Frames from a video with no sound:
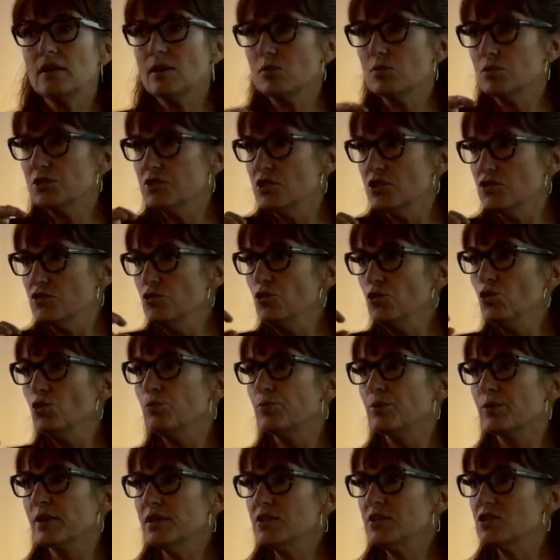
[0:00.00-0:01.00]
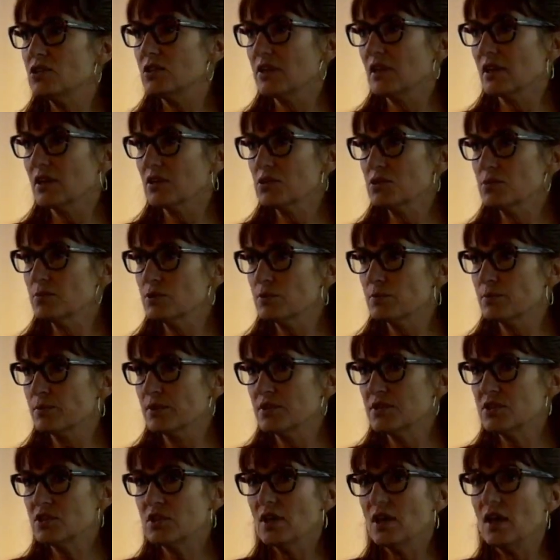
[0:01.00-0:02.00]
there was this new bridge, the Erasmus
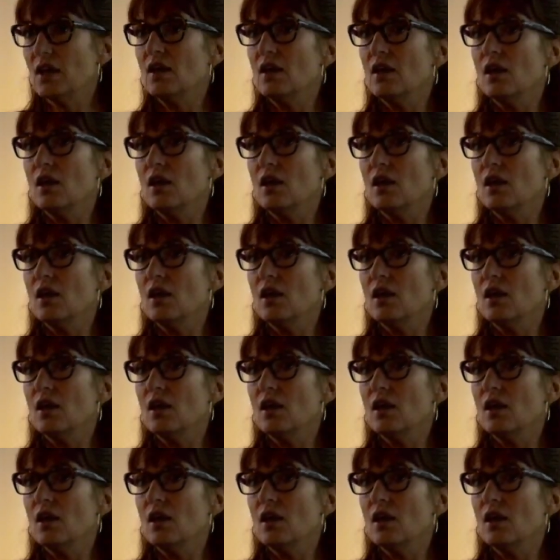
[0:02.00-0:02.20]
Bridge,